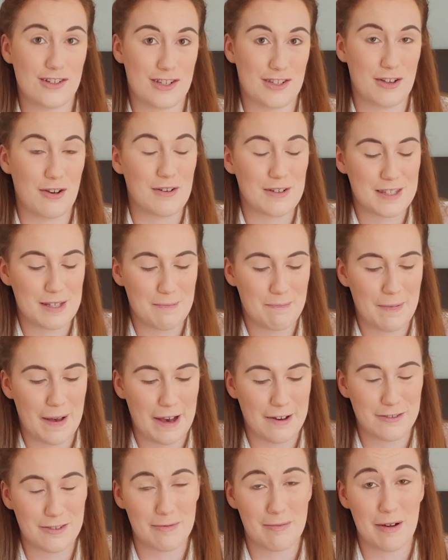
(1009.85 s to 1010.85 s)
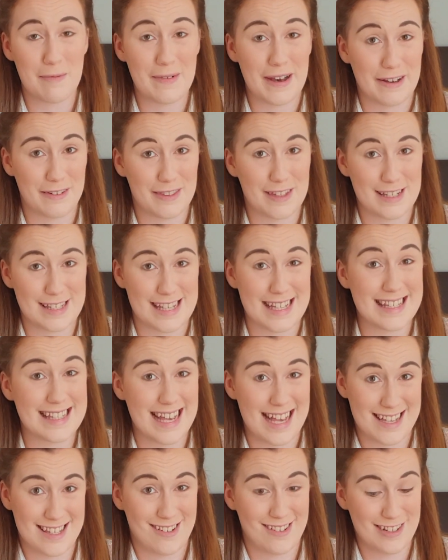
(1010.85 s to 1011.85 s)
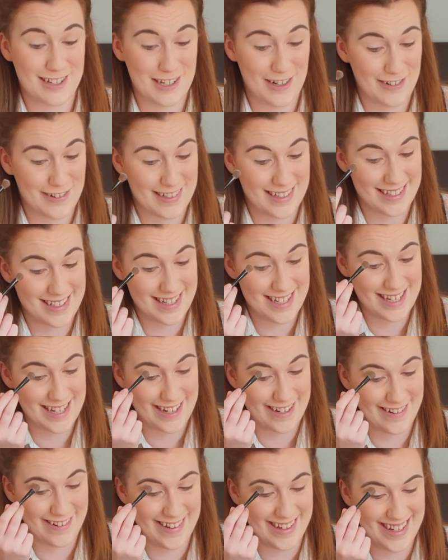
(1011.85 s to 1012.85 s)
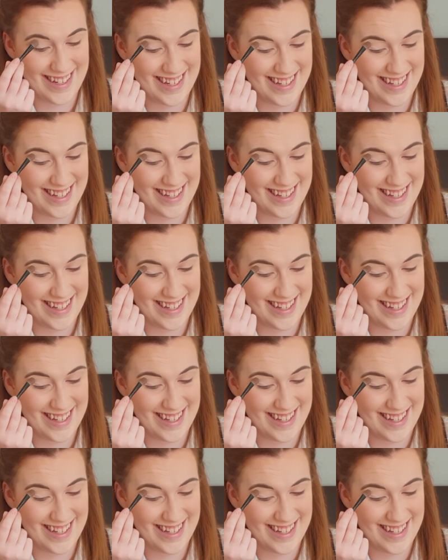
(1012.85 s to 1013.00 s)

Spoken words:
just got some powder in my mouth because it tastes like chocolate too.